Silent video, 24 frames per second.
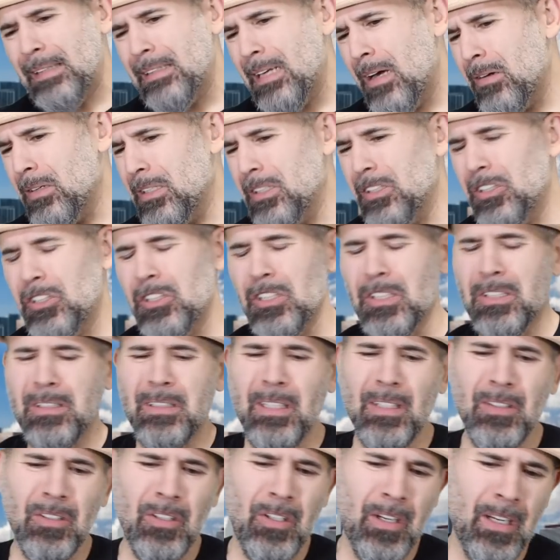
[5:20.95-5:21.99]
down is
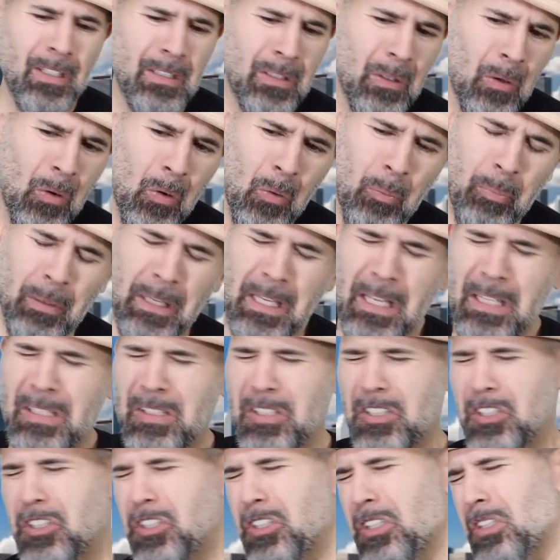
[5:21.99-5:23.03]
just as good as the open.
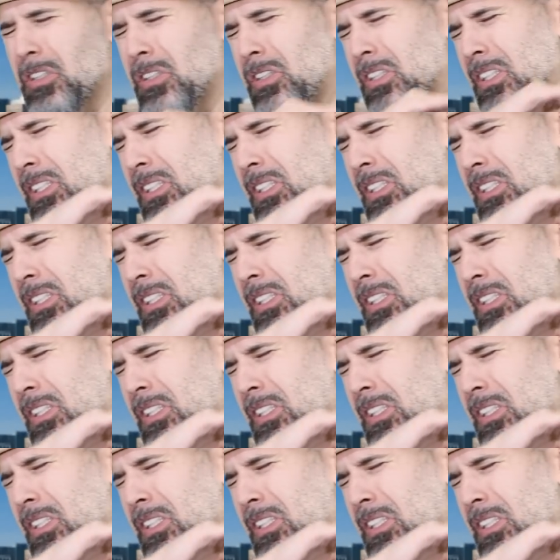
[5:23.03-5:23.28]
It's just